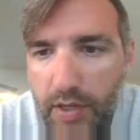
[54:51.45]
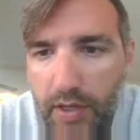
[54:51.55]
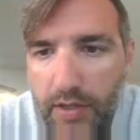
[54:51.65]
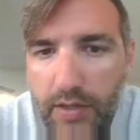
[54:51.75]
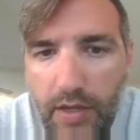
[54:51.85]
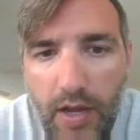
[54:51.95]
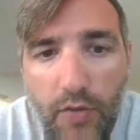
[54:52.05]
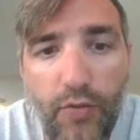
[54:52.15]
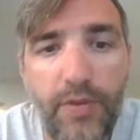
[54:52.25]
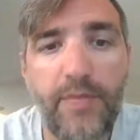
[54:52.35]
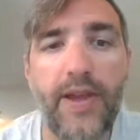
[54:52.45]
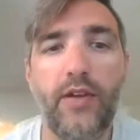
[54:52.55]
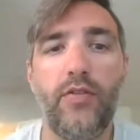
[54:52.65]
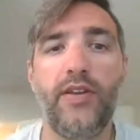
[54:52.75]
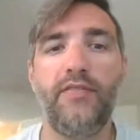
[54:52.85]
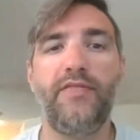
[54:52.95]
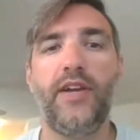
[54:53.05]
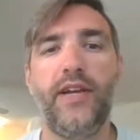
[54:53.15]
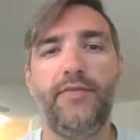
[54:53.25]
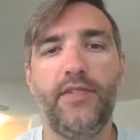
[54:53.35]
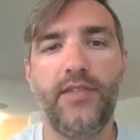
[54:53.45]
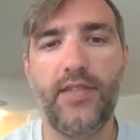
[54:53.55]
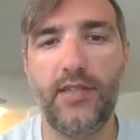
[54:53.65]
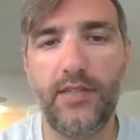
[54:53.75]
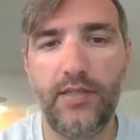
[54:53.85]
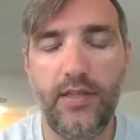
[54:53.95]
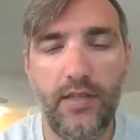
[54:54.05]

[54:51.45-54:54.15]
and I will be back on at 5 to 6